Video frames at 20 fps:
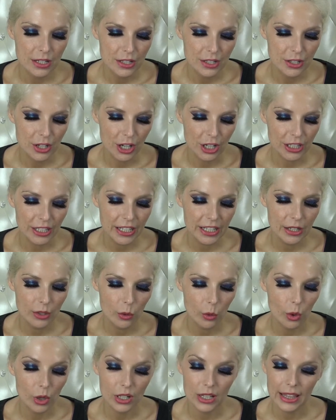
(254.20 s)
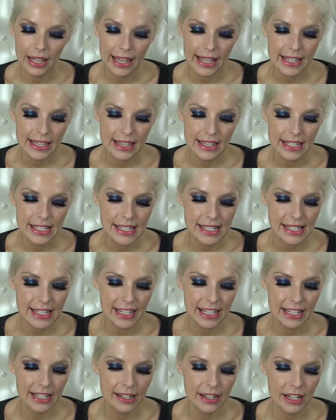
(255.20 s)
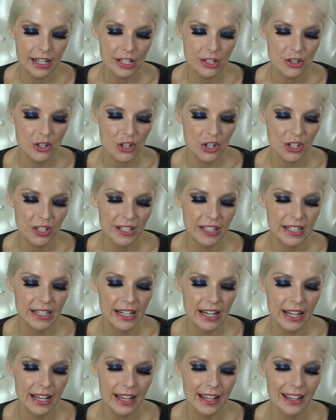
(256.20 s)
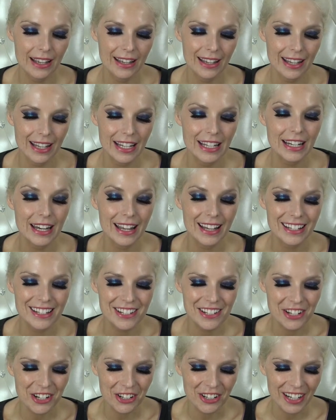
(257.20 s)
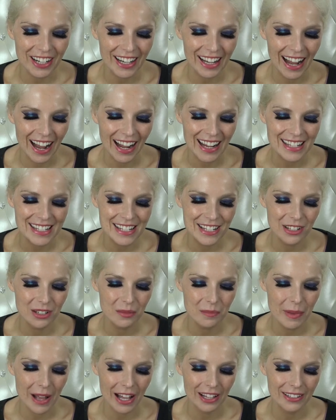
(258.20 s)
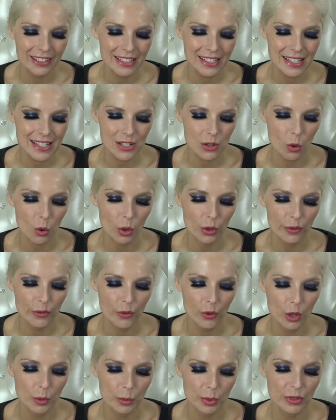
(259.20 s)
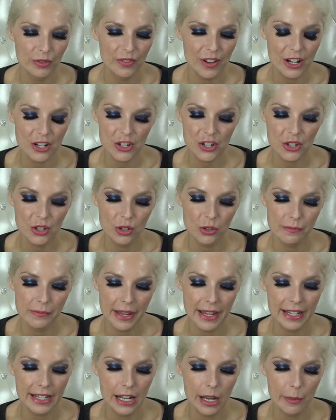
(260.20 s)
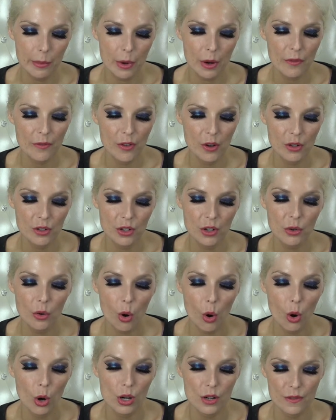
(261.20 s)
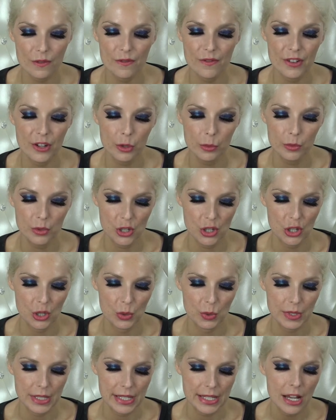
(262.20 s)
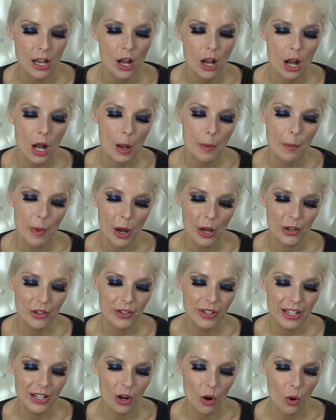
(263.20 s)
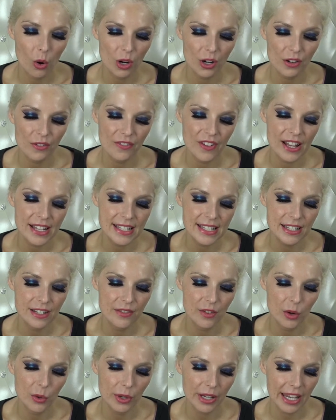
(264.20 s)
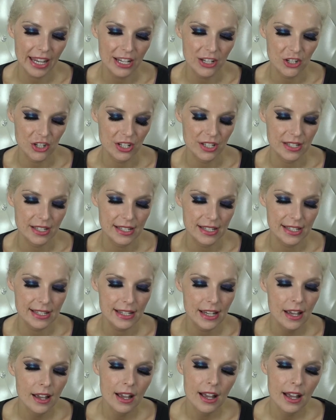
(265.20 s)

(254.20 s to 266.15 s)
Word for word: darken or lighten the skin, ensuring ideal balance, or for professional makeup, photo or film shoots, modeling or festive occasions.